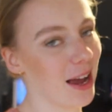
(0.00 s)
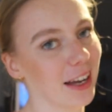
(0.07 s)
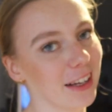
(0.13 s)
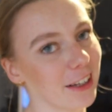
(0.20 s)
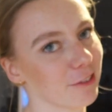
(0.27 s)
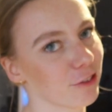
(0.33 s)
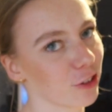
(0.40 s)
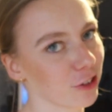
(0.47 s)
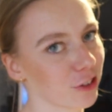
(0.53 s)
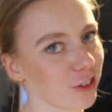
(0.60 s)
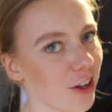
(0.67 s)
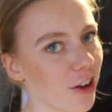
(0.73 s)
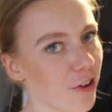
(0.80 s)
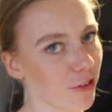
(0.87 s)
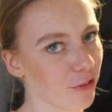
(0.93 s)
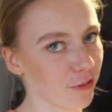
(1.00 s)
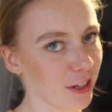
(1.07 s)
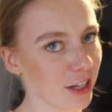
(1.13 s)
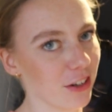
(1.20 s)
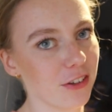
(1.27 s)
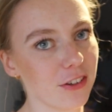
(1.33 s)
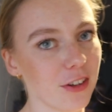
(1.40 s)
and I've also
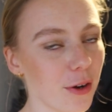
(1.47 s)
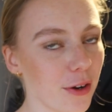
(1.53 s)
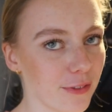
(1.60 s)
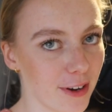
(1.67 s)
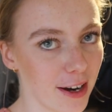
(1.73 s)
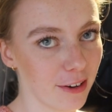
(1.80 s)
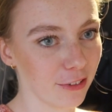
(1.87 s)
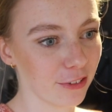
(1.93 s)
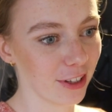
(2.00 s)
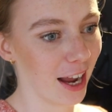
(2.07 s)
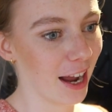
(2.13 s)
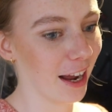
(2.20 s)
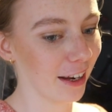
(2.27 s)
finished sewing round